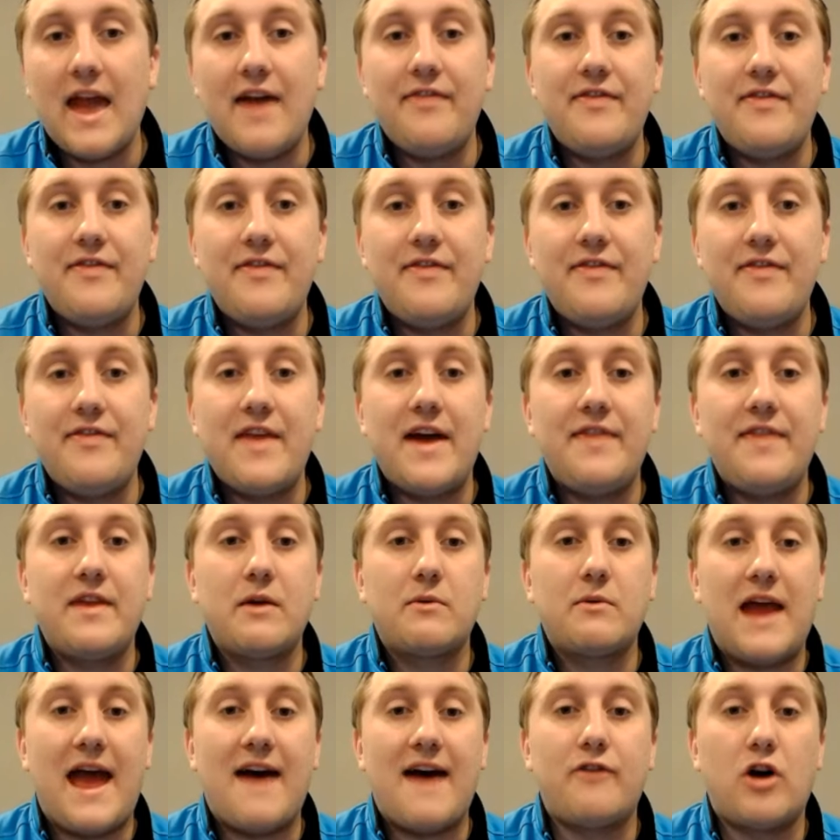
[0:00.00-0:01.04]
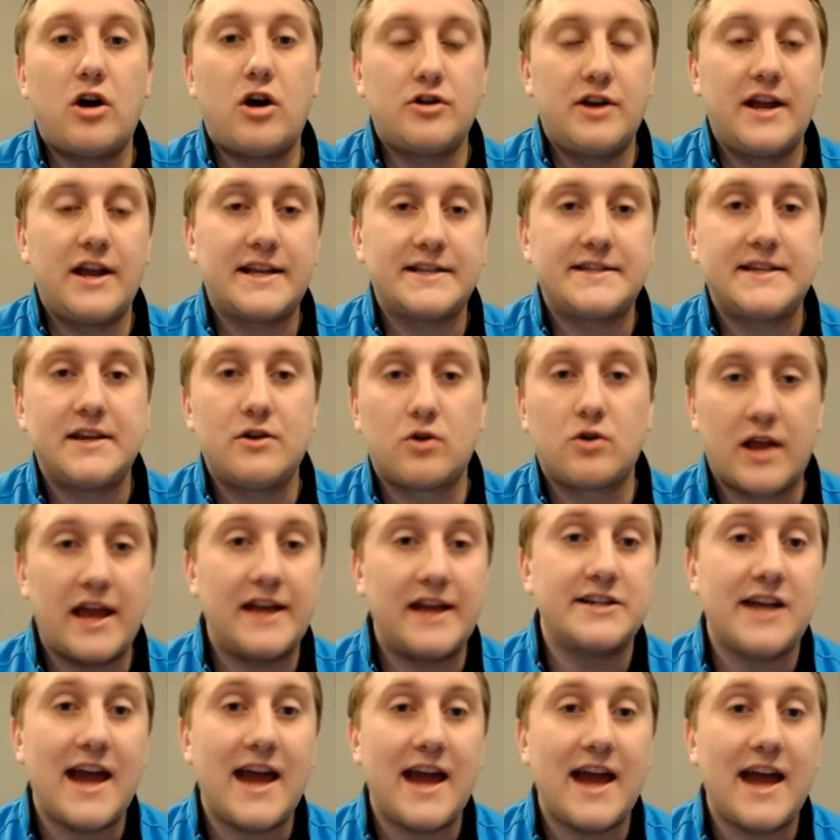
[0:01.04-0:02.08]
And then they would have Hunter Dickinson or
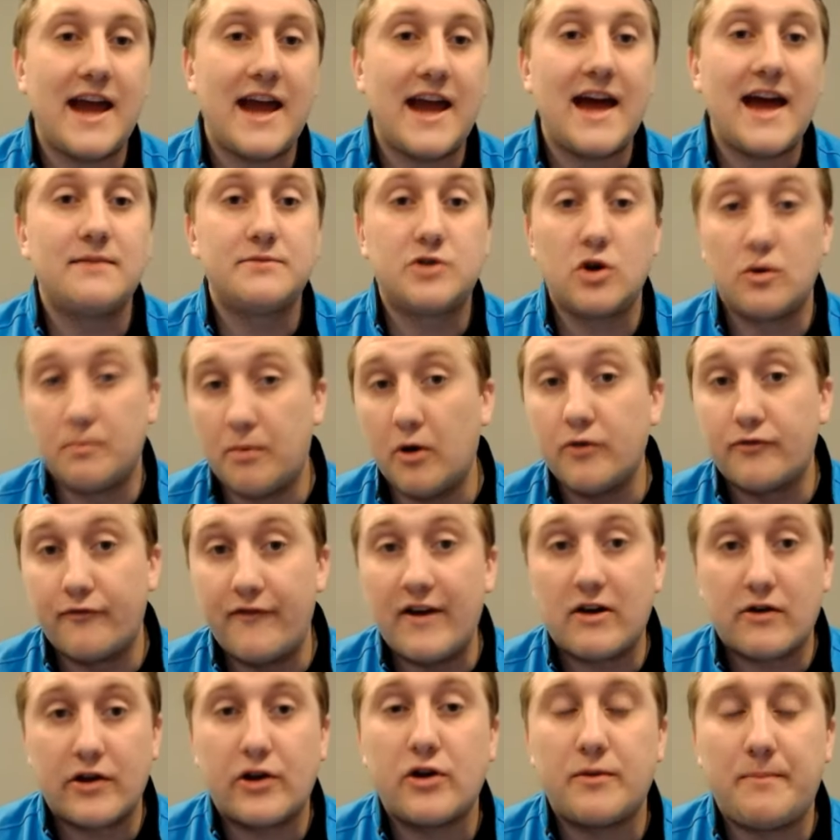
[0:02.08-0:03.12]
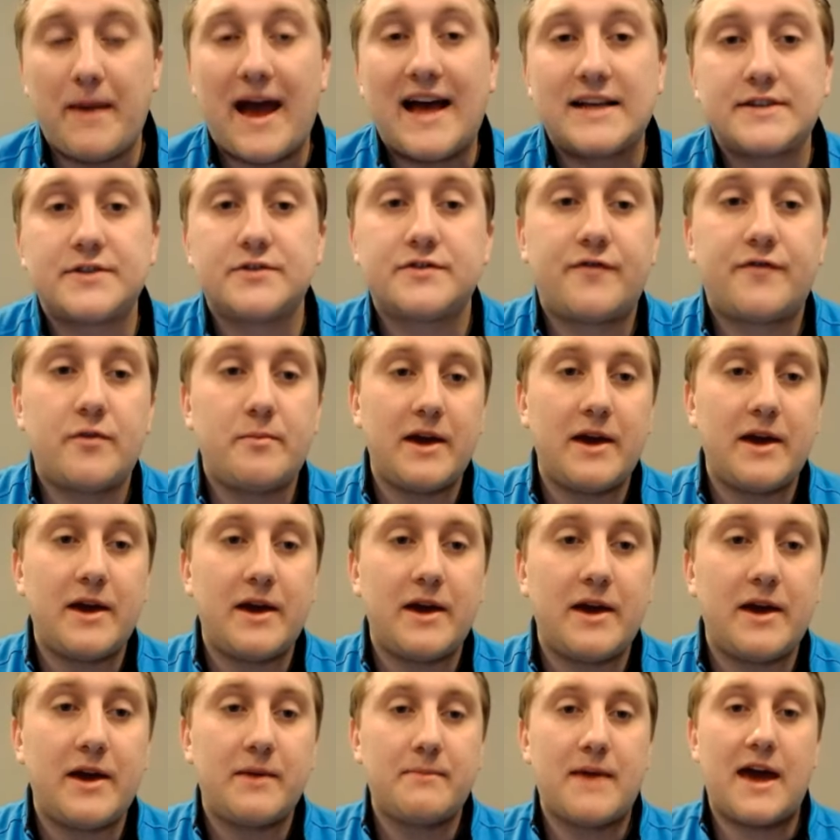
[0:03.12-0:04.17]
KJ Adams, who are both very good passers for
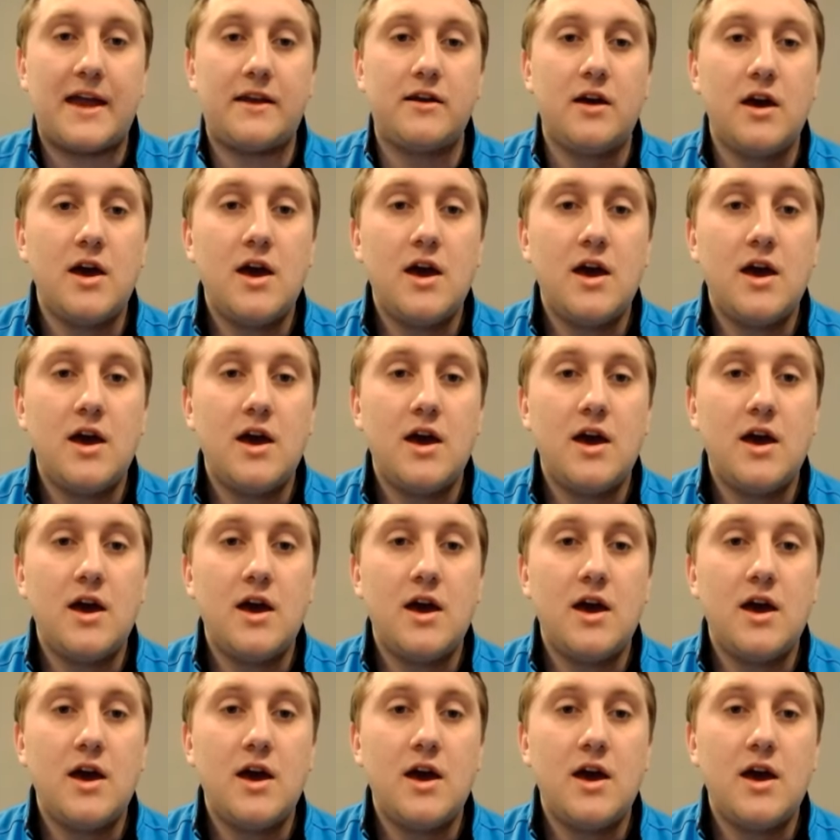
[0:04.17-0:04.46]
big men,